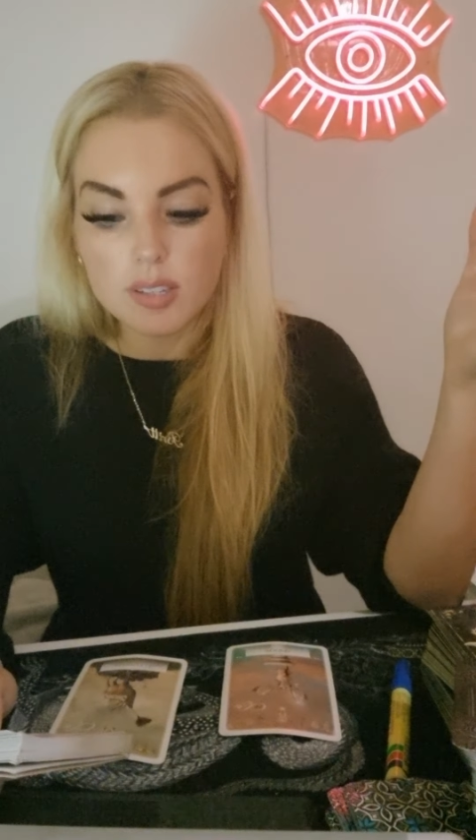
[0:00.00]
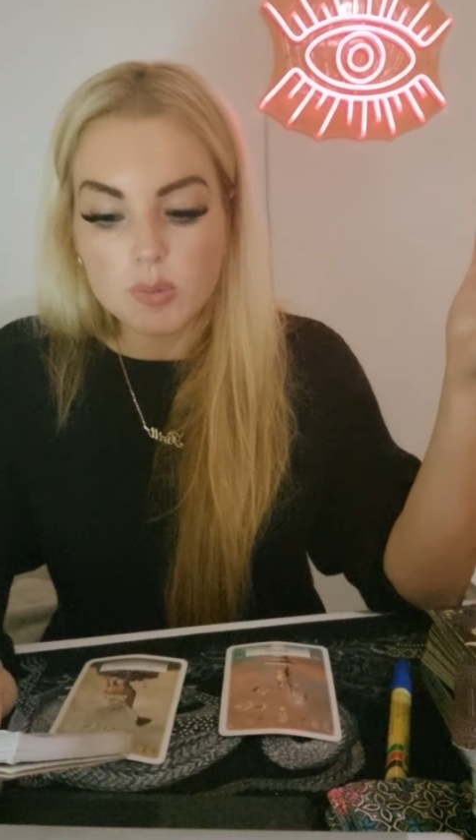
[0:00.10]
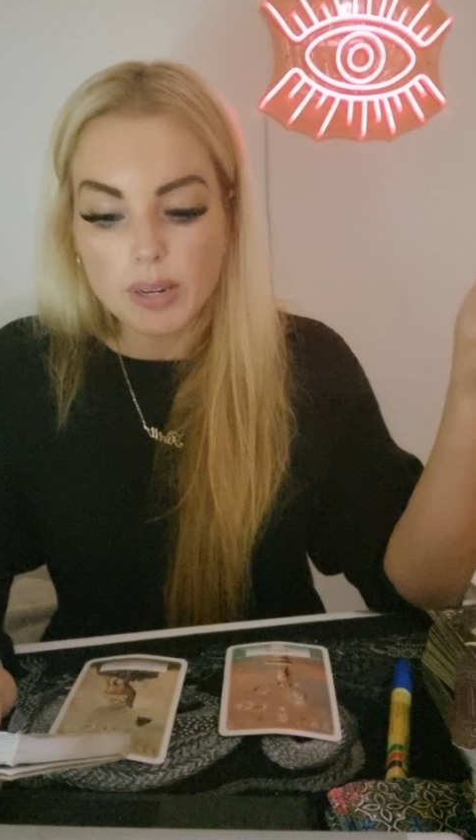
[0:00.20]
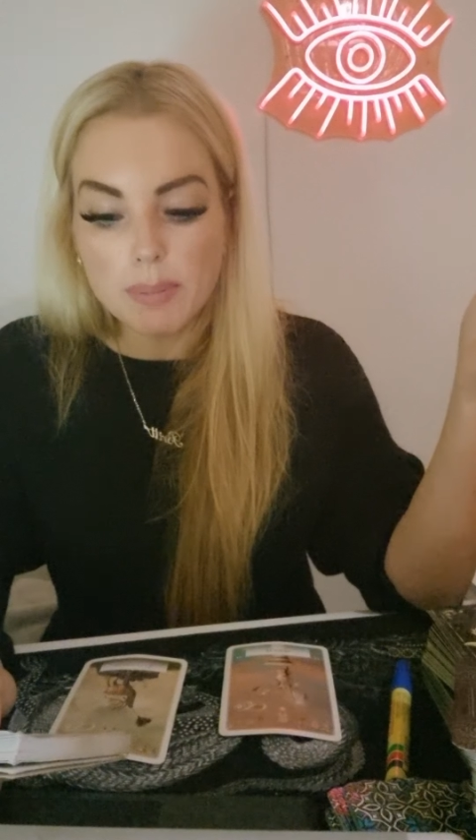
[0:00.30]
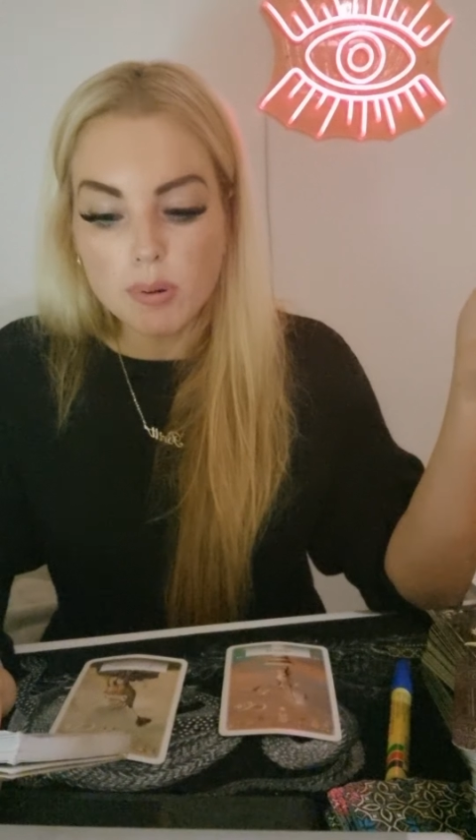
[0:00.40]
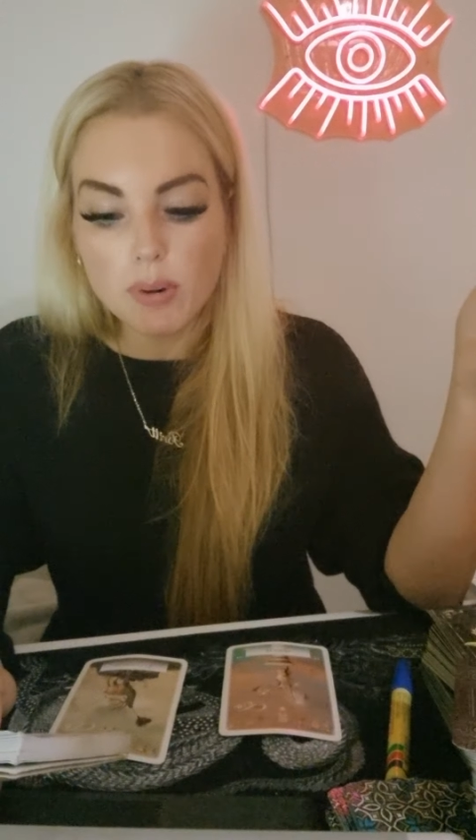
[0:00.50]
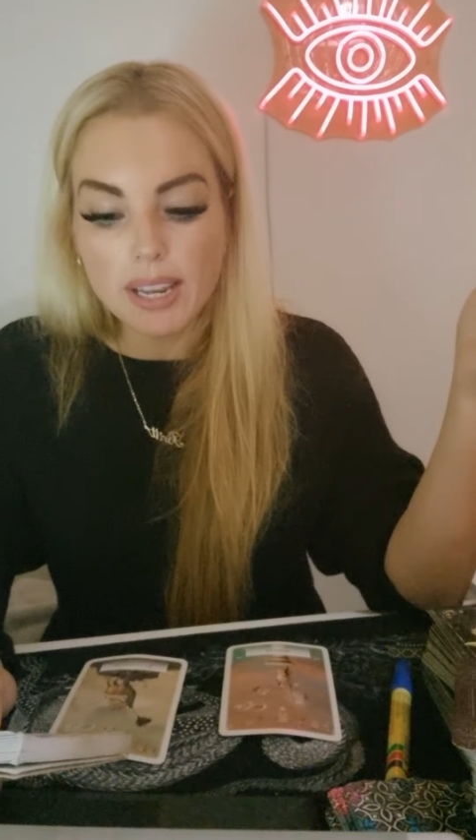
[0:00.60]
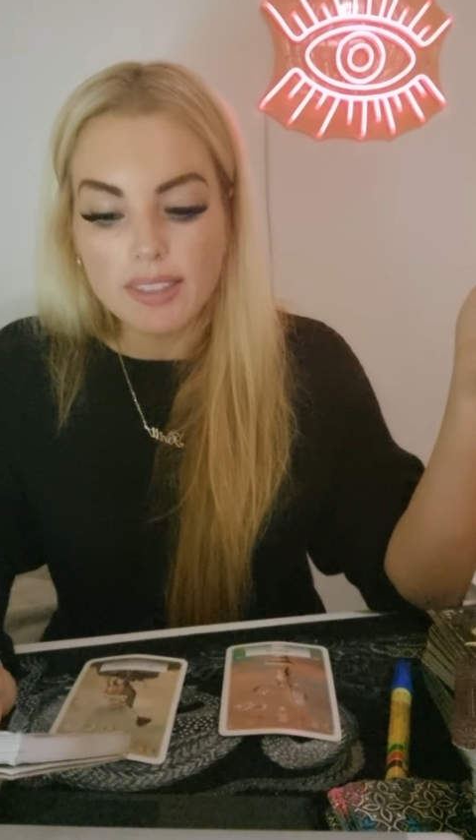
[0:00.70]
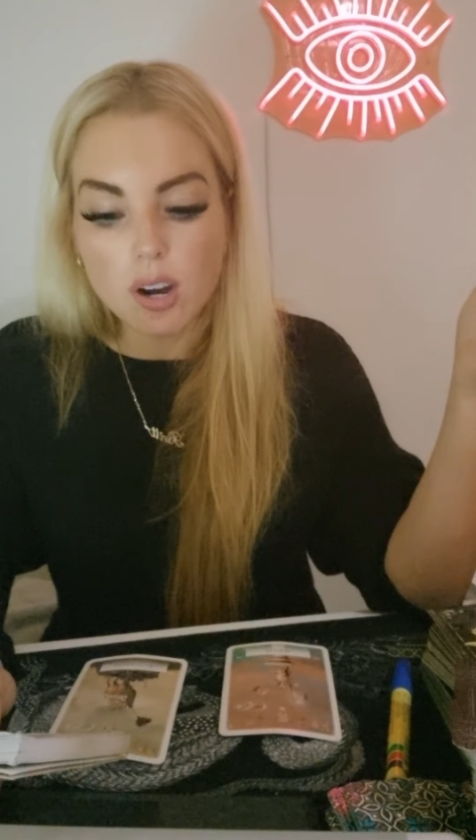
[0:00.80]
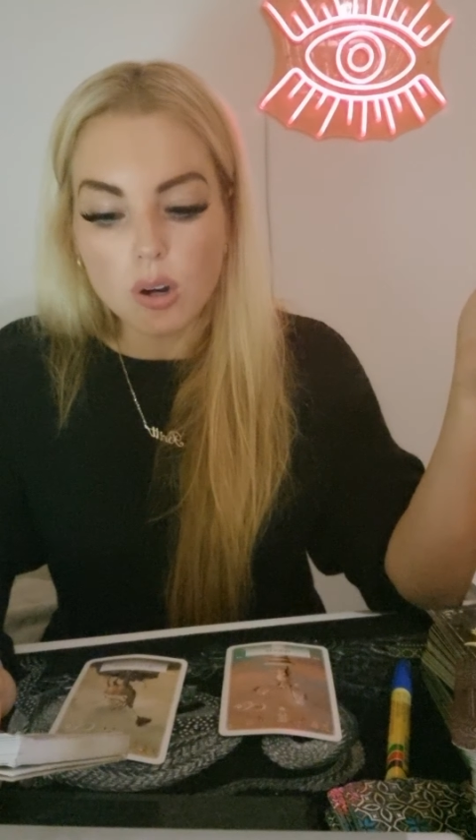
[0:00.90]
Sweep
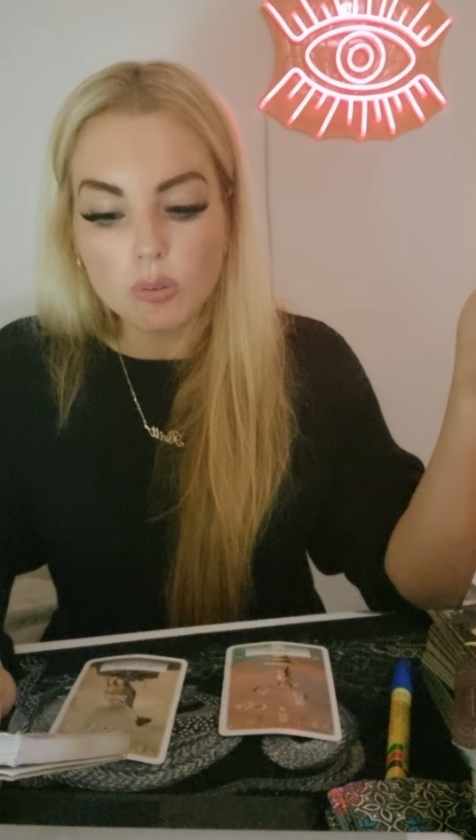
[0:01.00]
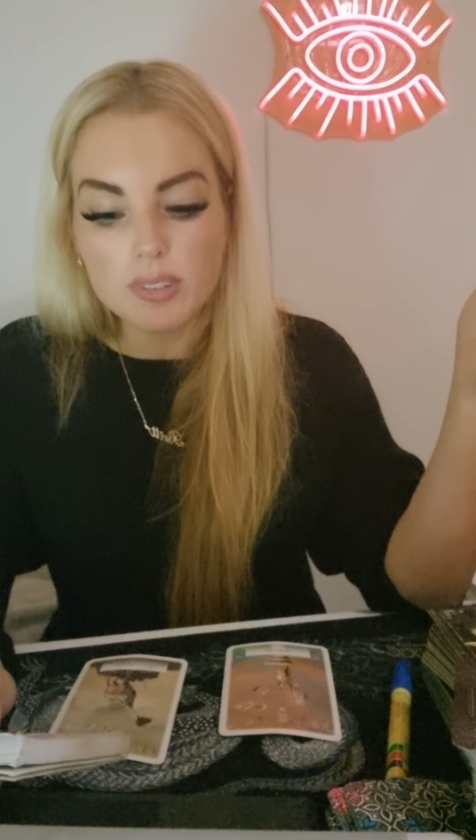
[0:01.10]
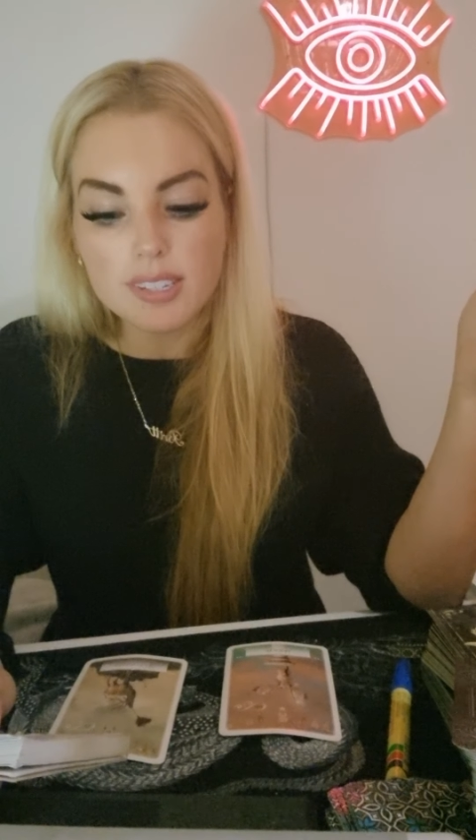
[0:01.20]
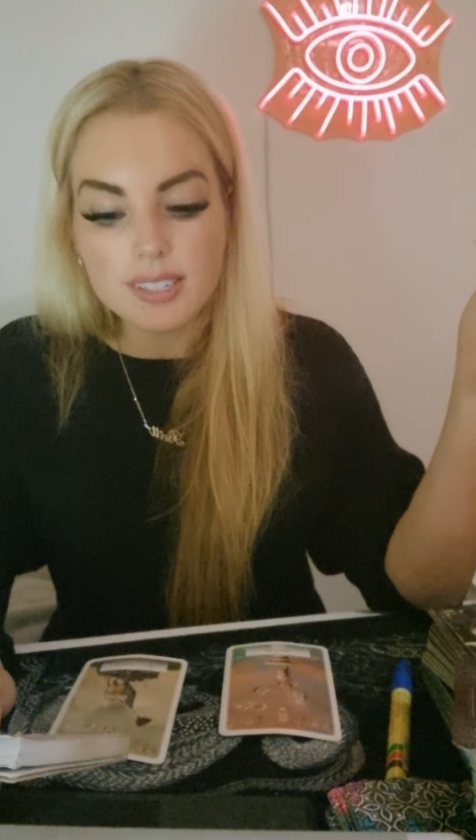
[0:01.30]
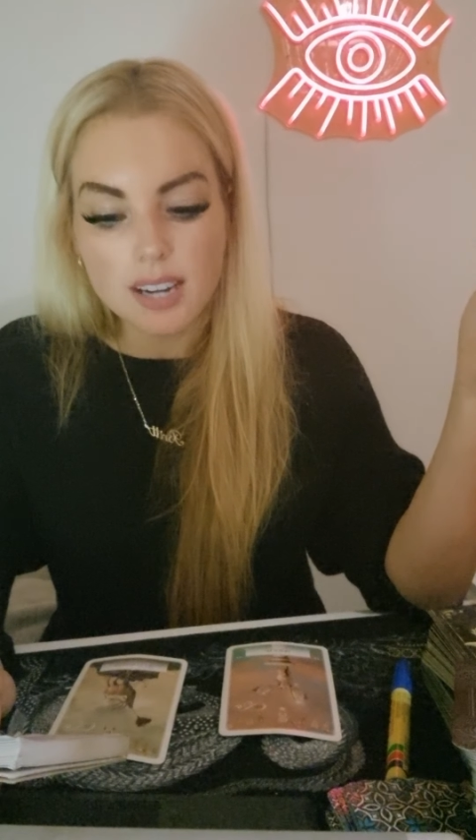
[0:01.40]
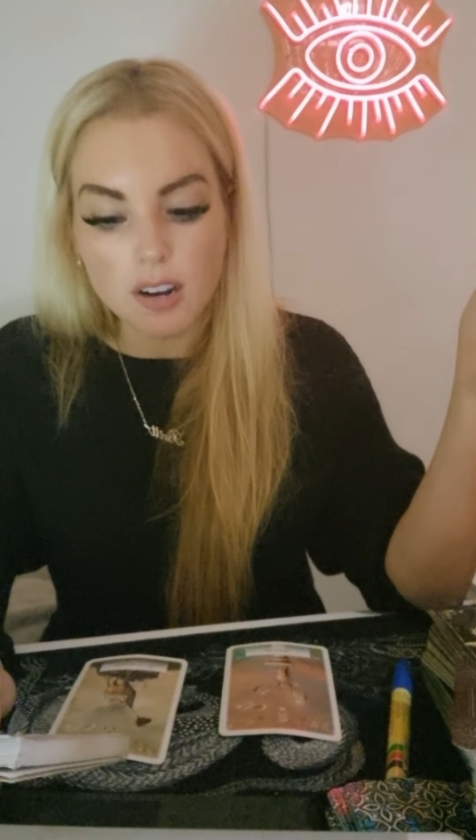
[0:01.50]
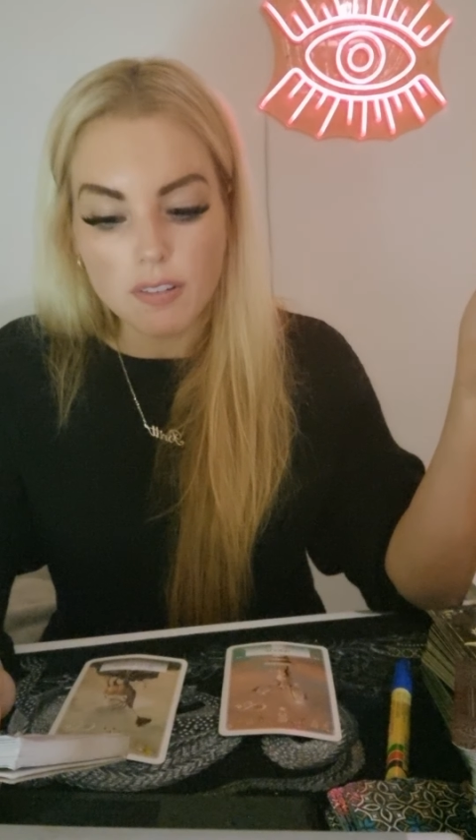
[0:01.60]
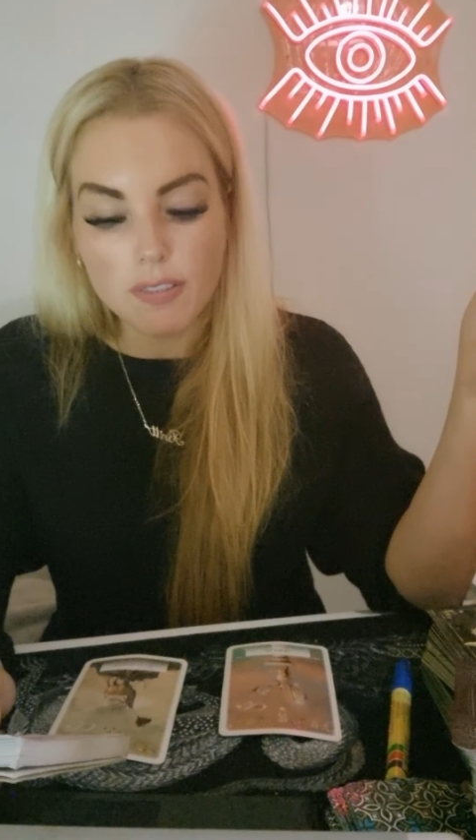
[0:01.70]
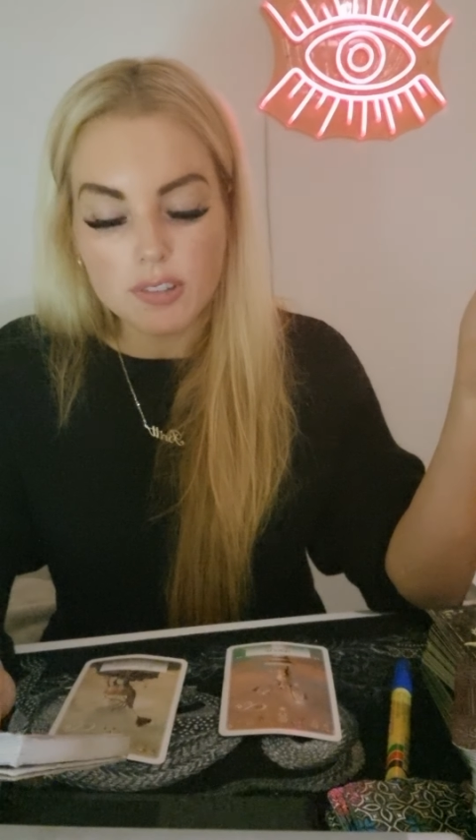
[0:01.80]
away the old stuff